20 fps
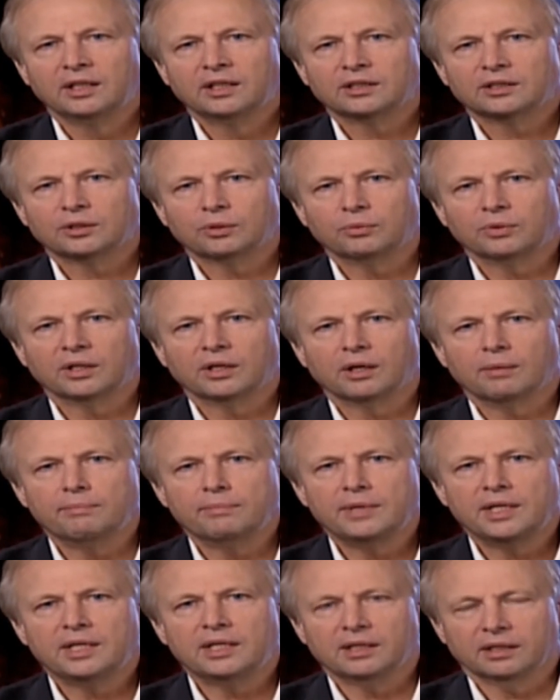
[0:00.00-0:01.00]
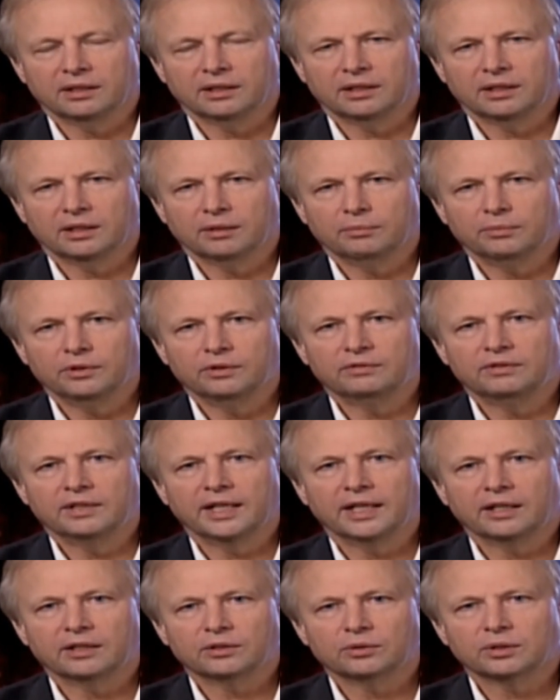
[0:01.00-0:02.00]
So we're immediately going to move
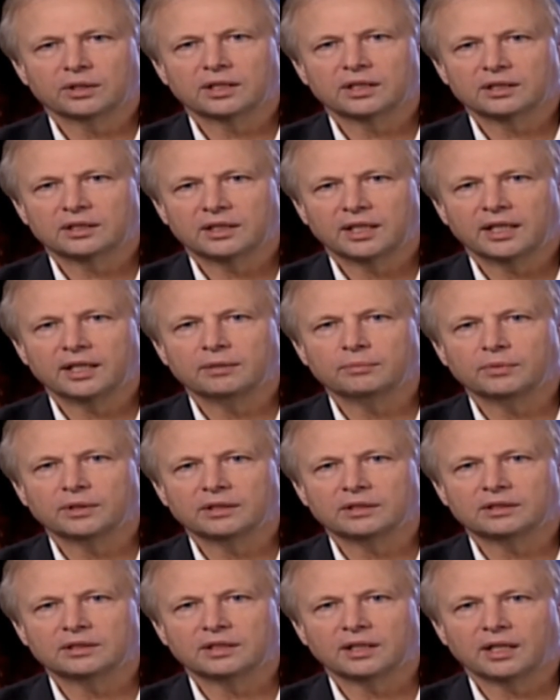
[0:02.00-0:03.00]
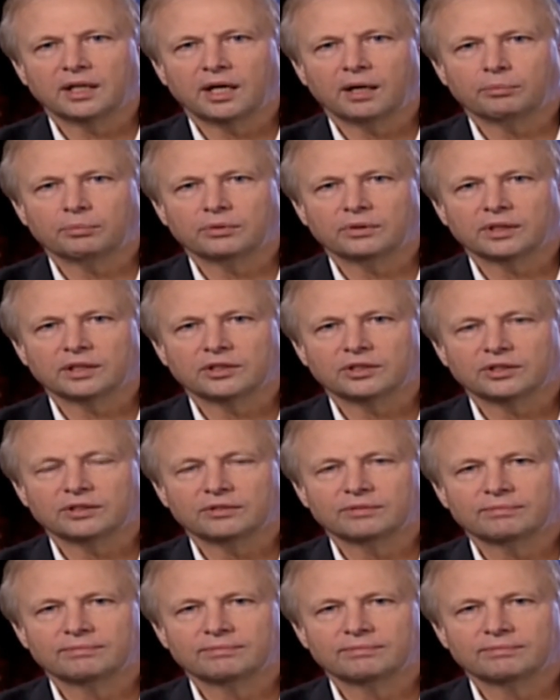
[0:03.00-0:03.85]
now to a containment operation.